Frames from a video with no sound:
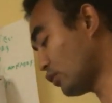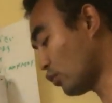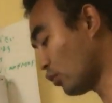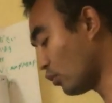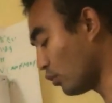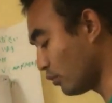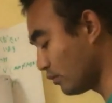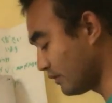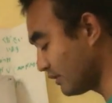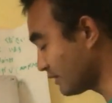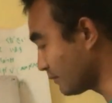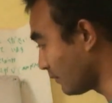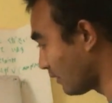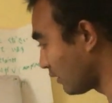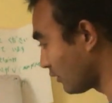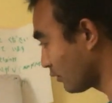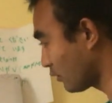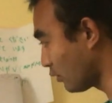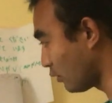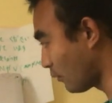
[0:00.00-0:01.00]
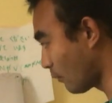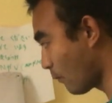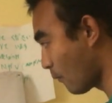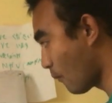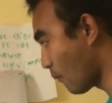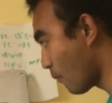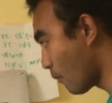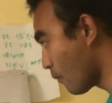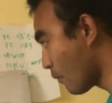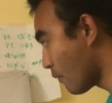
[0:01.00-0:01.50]
Ko, the smaller Ko.
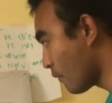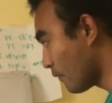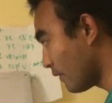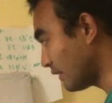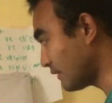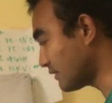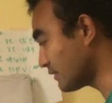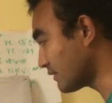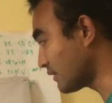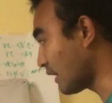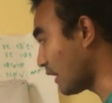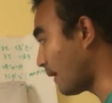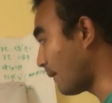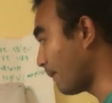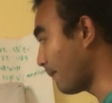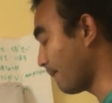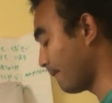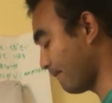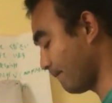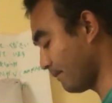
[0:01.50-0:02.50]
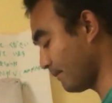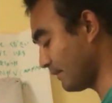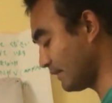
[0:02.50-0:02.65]
That's a Ta.